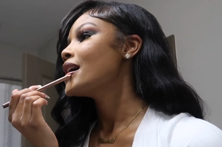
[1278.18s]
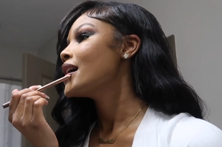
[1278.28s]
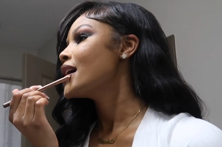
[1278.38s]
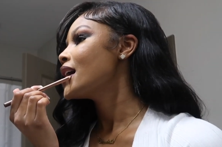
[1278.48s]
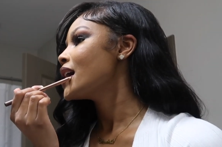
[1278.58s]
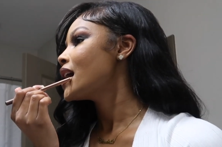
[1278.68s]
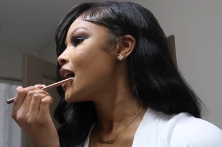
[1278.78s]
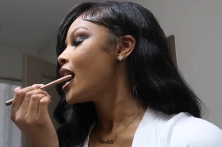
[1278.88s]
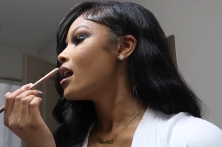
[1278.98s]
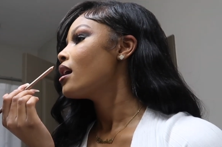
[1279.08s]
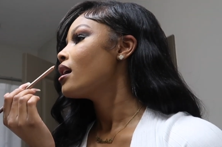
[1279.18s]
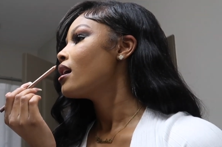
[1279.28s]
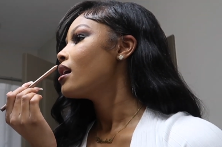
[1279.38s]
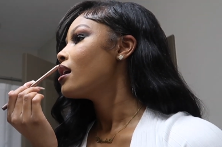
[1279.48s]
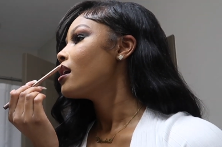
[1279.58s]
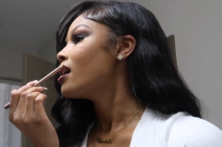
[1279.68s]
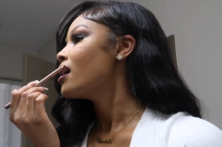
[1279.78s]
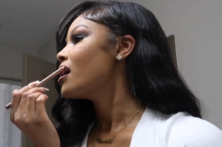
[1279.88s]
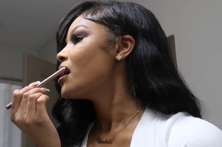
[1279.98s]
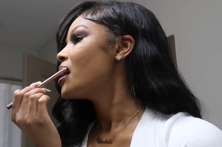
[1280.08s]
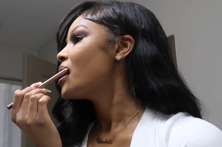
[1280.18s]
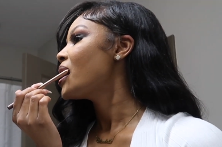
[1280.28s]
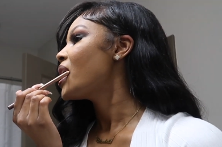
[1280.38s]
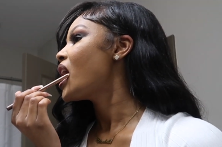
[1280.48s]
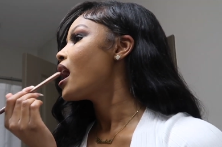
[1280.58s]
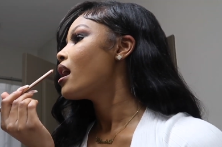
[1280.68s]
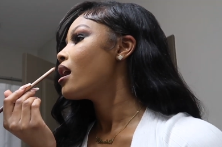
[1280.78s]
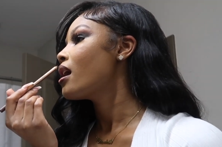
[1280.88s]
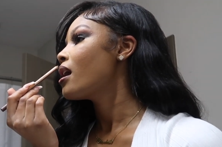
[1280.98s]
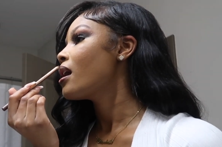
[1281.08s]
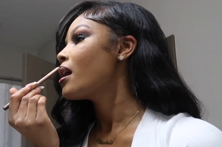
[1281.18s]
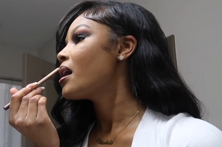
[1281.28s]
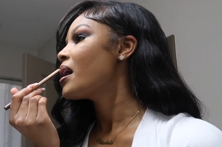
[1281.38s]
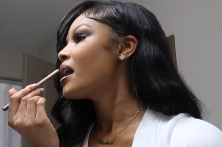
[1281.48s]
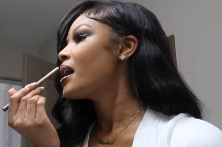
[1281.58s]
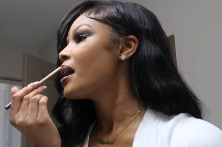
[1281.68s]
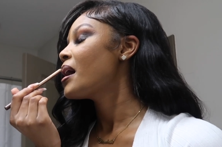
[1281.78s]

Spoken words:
Nothing is said.